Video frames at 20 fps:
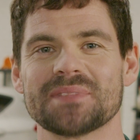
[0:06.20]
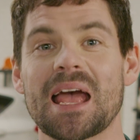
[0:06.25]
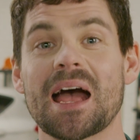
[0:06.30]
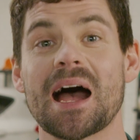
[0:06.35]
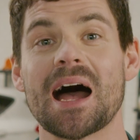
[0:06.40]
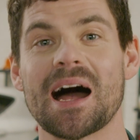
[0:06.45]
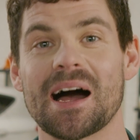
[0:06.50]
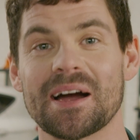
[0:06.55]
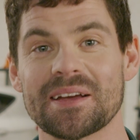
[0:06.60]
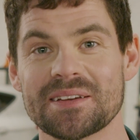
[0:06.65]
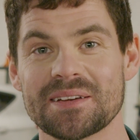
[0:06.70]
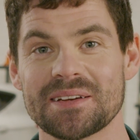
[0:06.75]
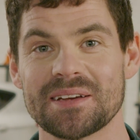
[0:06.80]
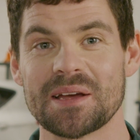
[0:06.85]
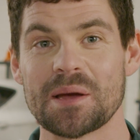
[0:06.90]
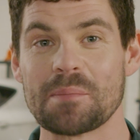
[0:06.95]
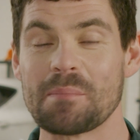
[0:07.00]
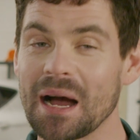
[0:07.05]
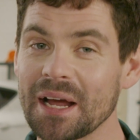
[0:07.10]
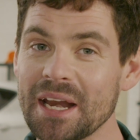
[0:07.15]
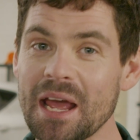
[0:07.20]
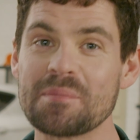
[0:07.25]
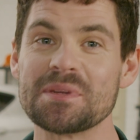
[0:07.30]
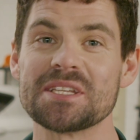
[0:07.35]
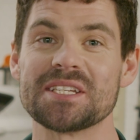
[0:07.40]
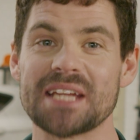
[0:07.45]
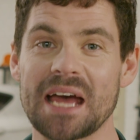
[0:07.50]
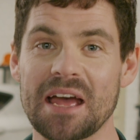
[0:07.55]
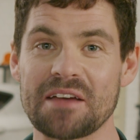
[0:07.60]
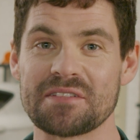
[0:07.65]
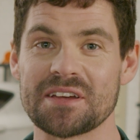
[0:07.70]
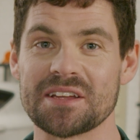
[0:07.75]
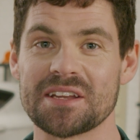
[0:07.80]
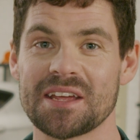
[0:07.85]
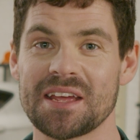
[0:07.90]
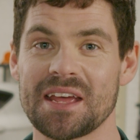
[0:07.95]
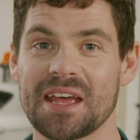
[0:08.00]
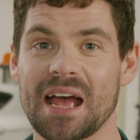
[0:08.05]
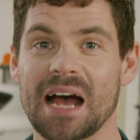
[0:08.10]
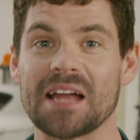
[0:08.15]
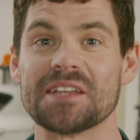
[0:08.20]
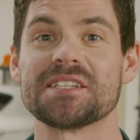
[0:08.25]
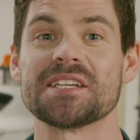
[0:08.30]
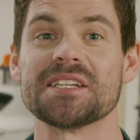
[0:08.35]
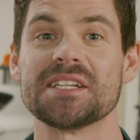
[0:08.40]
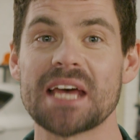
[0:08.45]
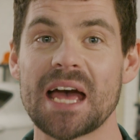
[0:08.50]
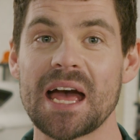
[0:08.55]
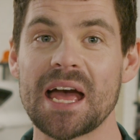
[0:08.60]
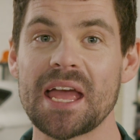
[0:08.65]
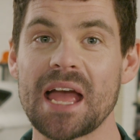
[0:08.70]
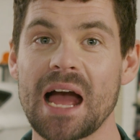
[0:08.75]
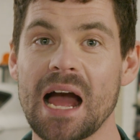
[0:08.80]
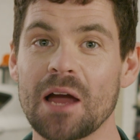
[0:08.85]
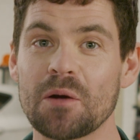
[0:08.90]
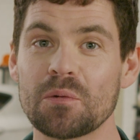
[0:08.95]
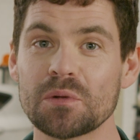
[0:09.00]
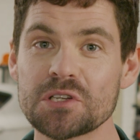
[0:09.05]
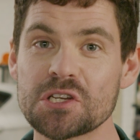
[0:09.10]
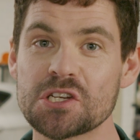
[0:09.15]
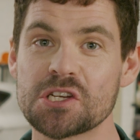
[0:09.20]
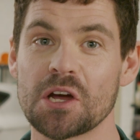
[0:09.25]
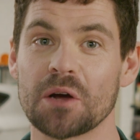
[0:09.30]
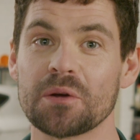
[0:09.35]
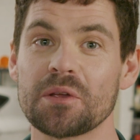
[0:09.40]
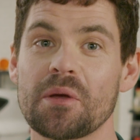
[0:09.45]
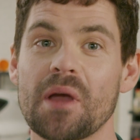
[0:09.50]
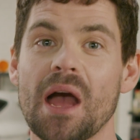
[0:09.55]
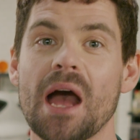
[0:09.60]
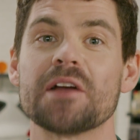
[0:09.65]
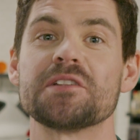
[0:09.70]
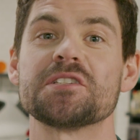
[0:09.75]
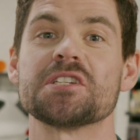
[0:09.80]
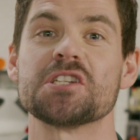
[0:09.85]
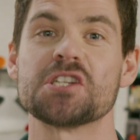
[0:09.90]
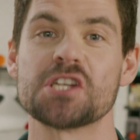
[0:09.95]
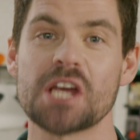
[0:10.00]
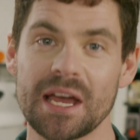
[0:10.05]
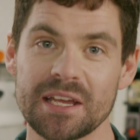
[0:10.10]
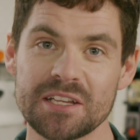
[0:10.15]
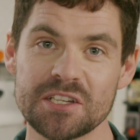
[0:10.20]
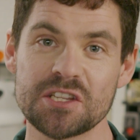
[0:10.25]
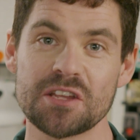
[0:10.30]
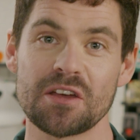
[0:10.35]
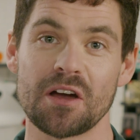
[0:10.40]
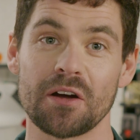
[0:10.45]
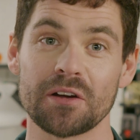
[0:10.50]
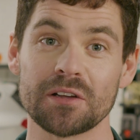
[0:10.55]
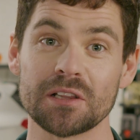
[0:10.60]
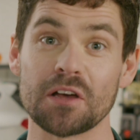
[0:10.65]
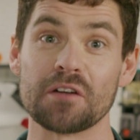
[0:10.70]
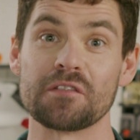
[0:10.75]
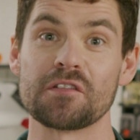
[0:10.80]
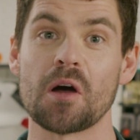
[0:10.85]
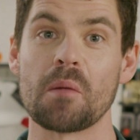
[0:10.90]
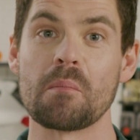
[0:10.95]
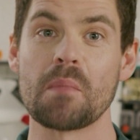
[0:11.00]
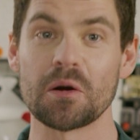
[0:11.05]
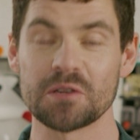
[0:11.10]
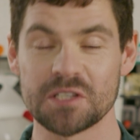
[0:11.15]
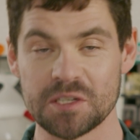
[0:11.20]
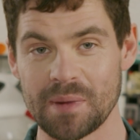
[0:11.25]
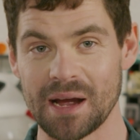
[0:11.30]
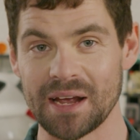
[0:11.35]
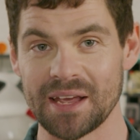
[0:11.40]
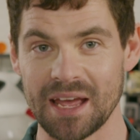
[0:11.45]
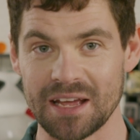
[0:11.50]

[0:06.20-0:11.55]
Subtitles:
Hi, my name is David, and today I will show you how to change the oil of your motorbike